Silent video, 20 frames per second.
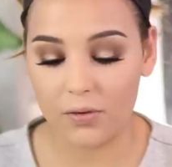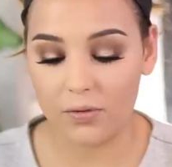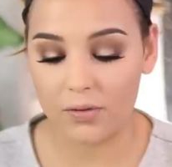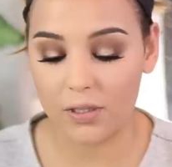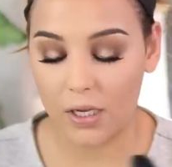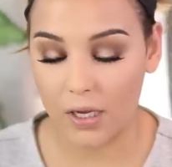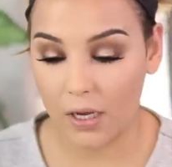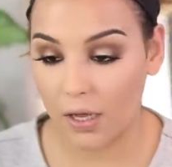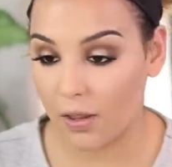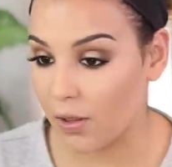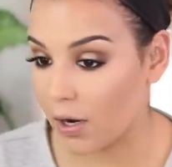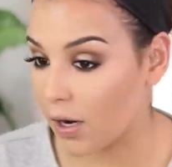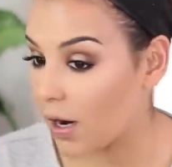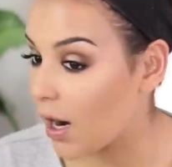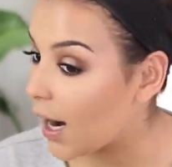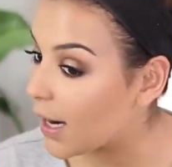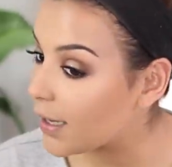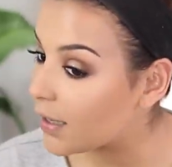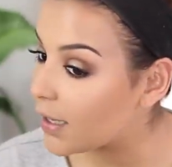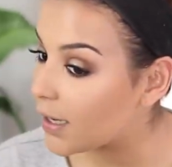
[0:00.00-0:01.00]
be using their
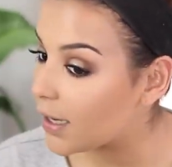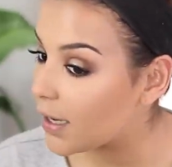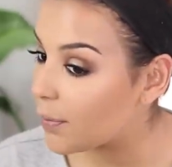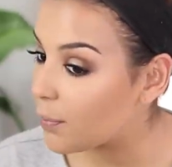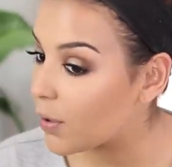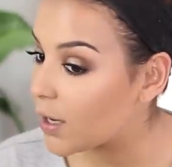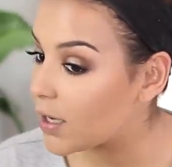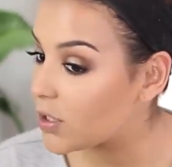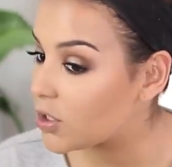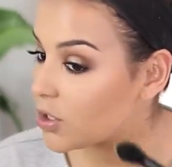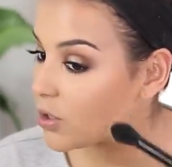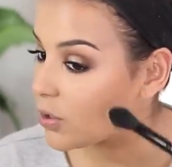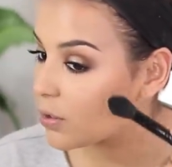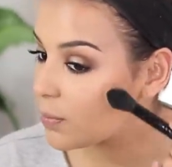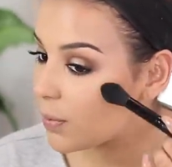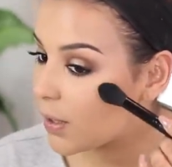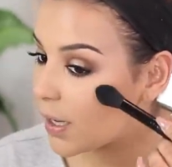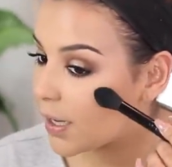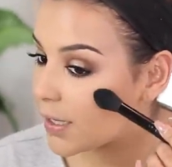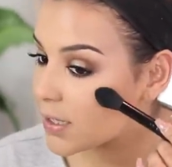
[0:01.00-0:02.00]
highlighting brush to
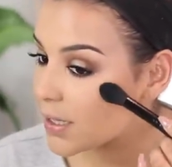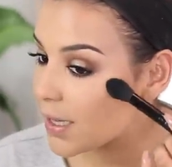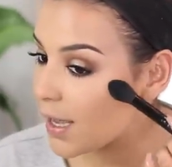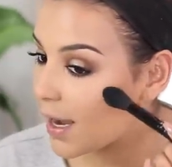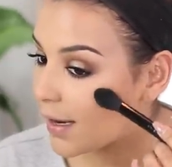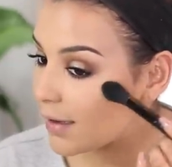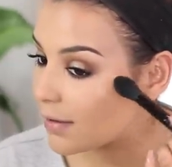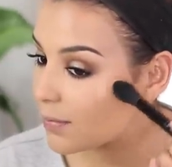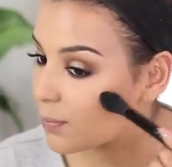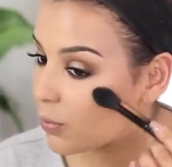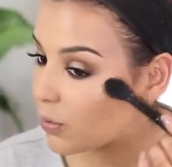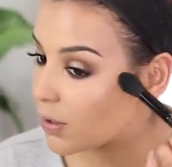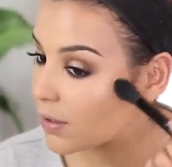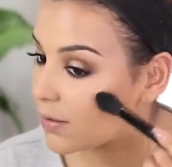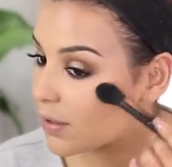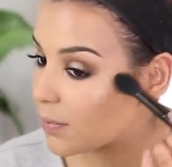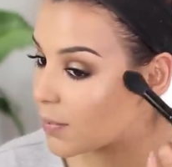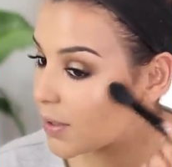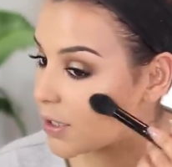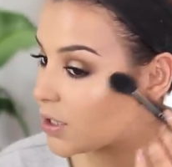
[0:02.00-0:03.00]
apply it to the highest
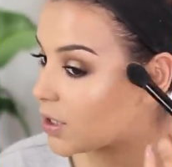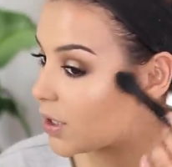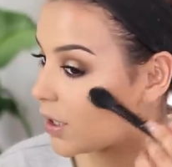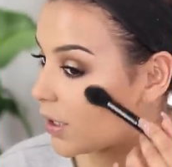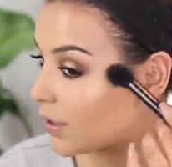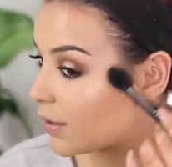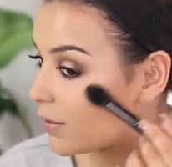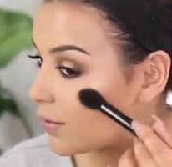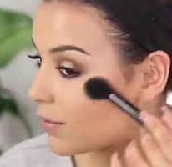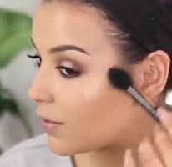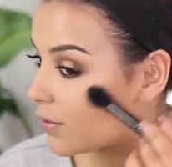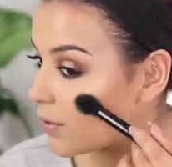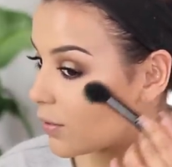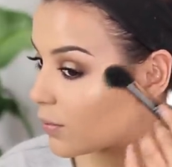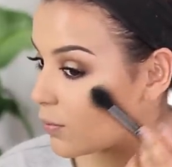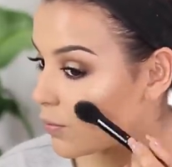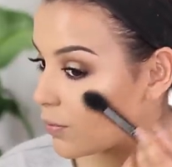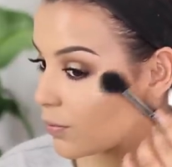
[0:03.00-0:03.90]
points of my cheeks.